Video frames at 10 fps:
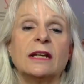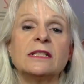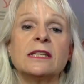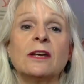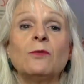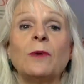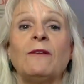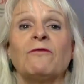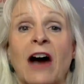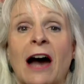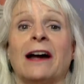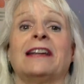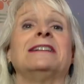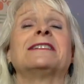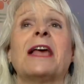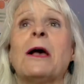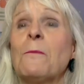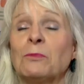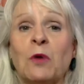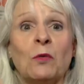And until we find
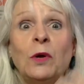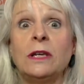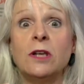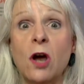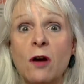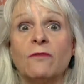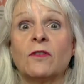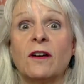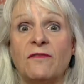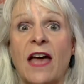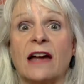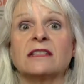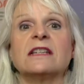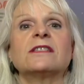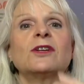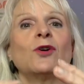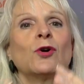what we know for a fact is an